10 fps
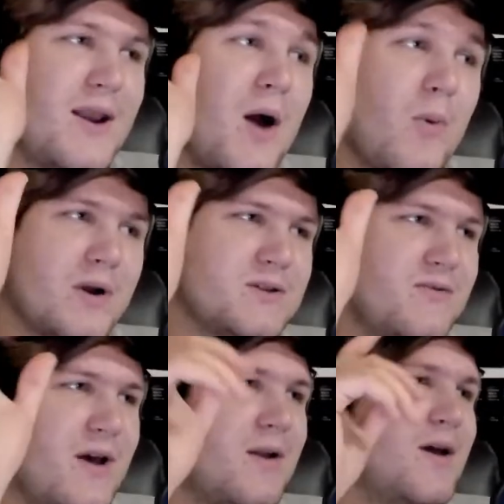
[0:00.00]
Not where is
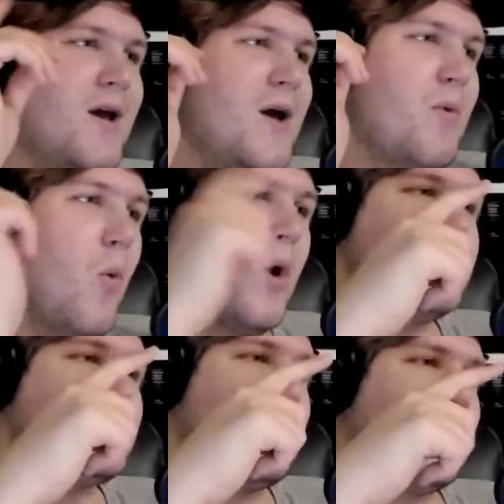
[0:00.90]
it found, but what
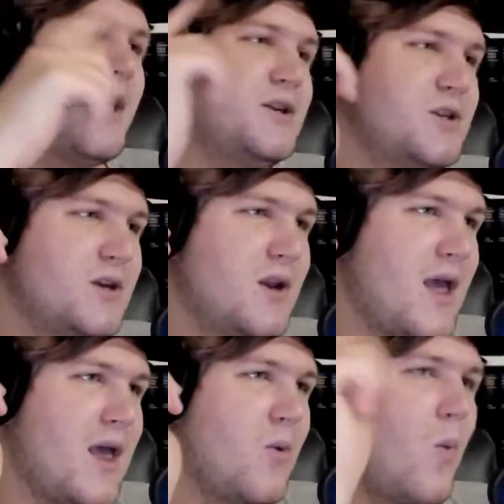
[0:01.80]
is revelation
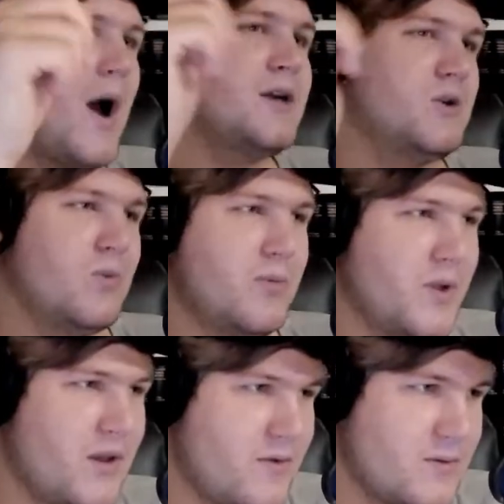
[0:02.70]
and why should we
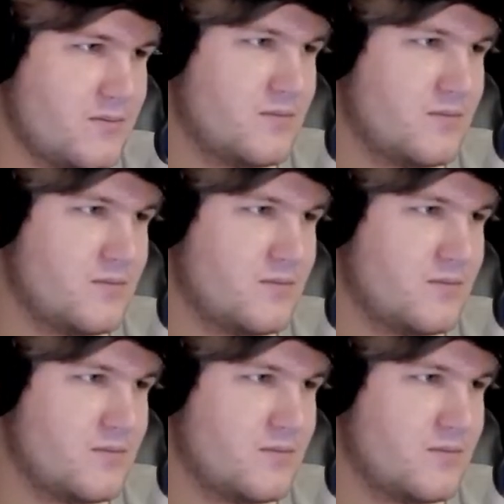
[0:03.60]
believe it?